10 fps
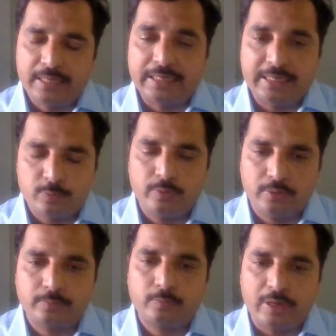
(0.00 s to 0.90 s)
that is
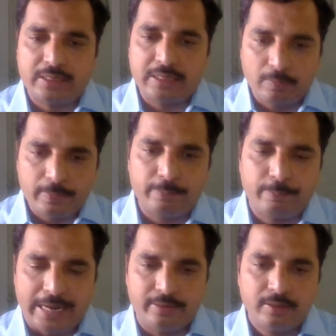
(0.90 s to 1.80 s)
we call a development
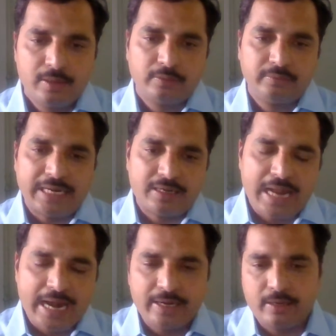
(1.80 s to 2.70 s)
plan, that
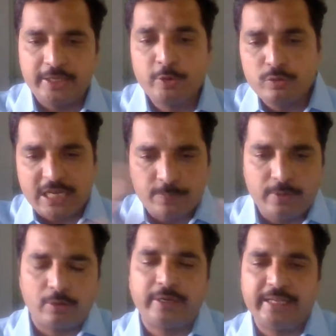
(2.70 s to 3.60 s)
land use has been
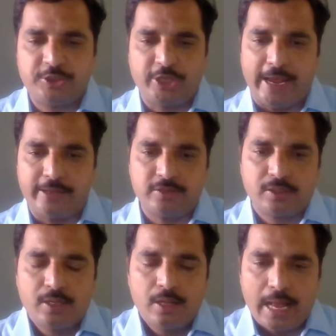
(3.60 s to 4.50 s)
already changed,
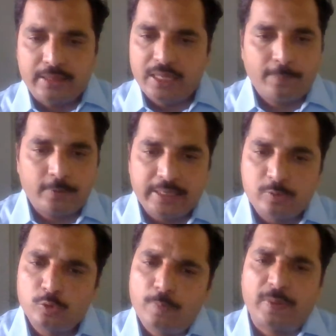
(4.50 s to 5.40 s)
and therefore there
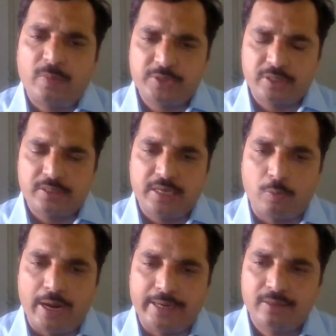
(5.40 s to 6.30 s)
is no permission is
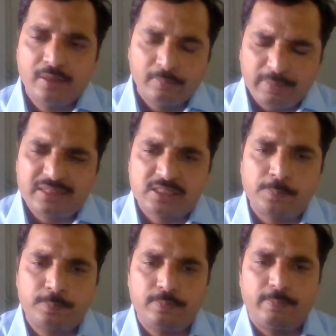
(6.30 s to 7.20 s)
required.
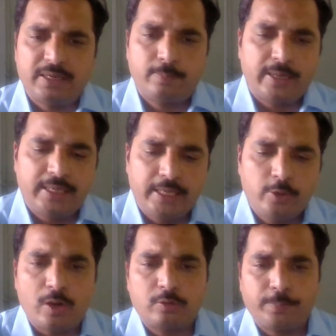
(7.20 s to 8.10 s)

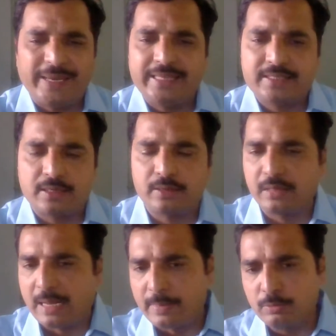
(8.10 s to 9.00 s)
You have to pay the certain
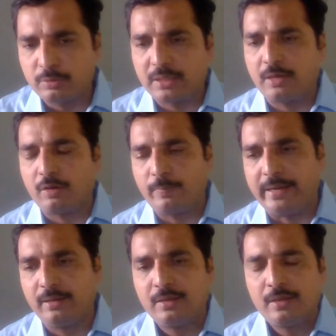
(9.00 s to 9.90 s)
amount to the
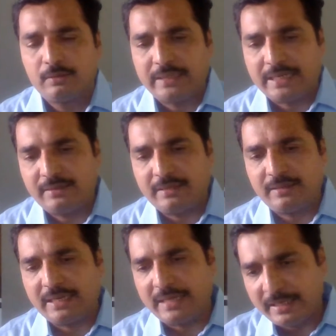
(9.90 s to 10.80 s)
government.
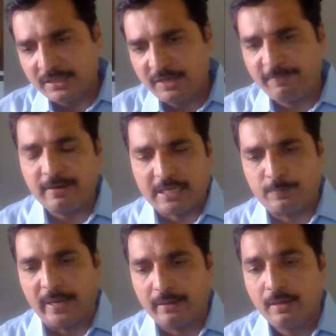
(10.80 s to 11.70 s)
That is different
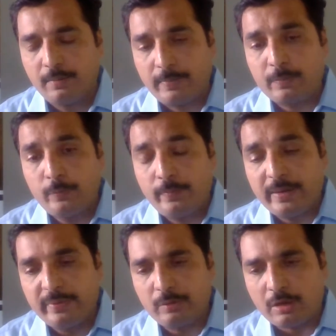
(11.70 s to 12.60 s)
aspect. But when
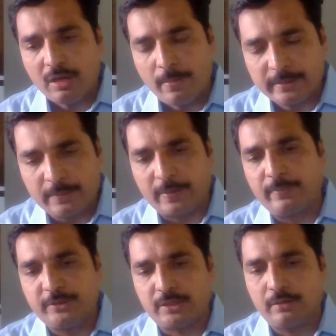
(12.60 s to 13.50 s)
we're talking about the
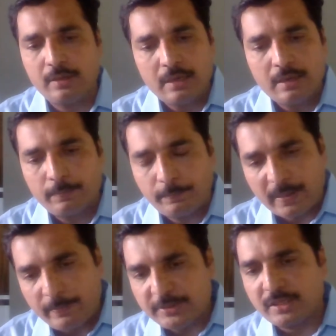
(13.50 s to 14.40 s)
permission
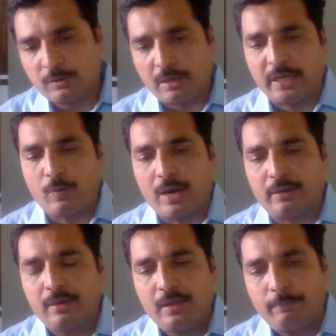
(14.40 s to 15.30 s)
is not
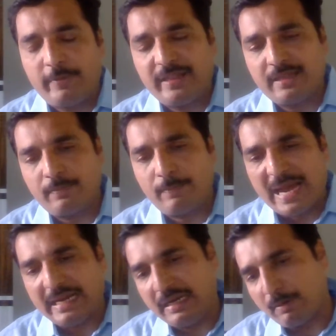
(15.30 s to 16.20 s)
required when the
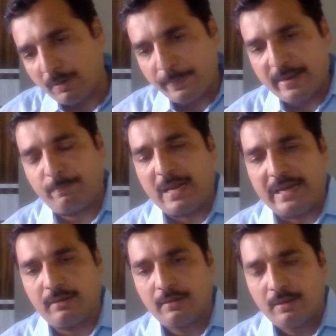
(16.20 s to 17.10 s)
by development
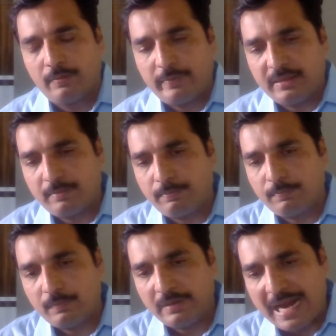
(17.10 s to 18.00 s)
plan, when the
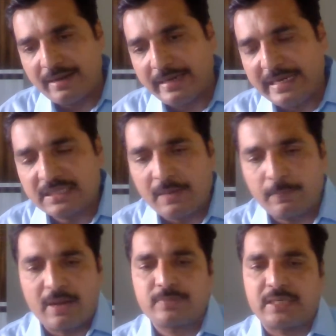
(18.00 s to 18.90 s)
land itself
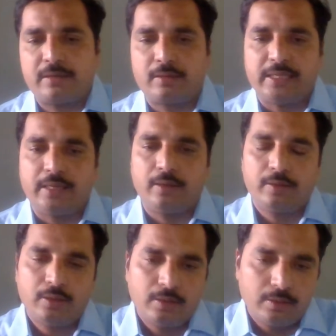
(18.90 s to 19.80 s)
comes under the
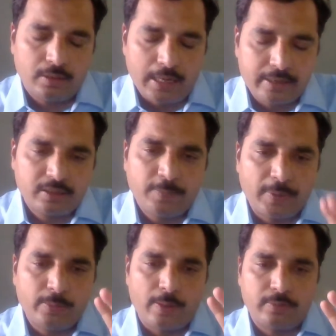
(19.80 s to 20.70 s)

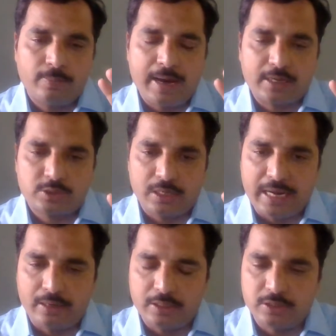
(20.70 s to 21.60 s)
purview of the Maharashtra
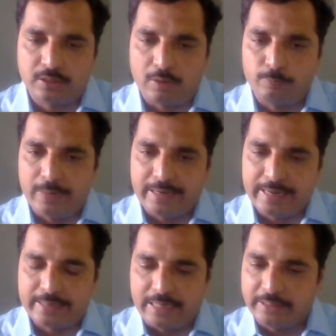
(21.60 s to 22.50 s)
Land Regional Town Planning
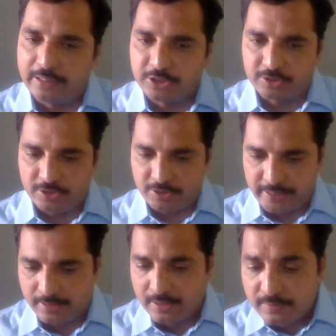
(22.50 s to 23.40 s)
Act
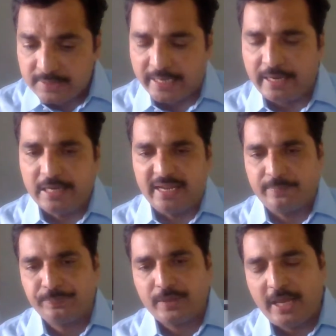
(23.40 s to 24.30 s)
1966. Secondly,
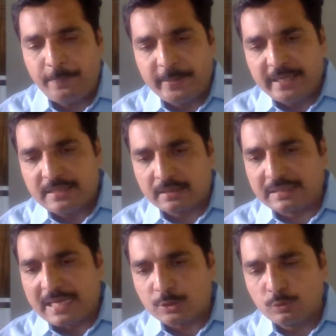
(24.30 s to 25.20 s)
if it is a
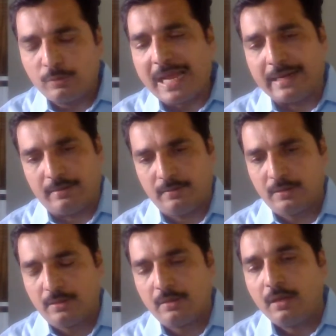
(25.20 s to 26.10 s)
class 2 land,
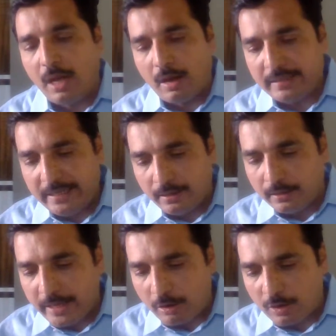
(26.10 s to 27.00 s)
or
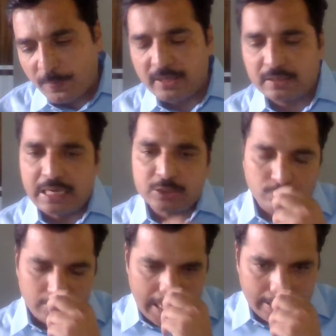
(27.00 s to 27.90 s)
the occupant class 2
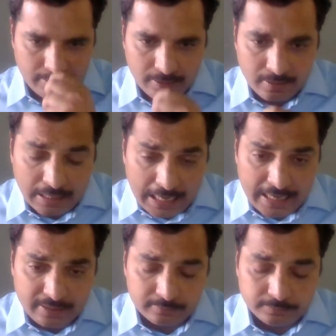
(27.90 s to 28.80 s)
land,
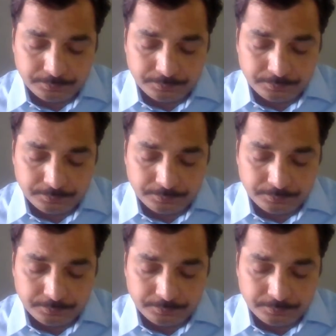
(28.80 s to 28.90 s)
and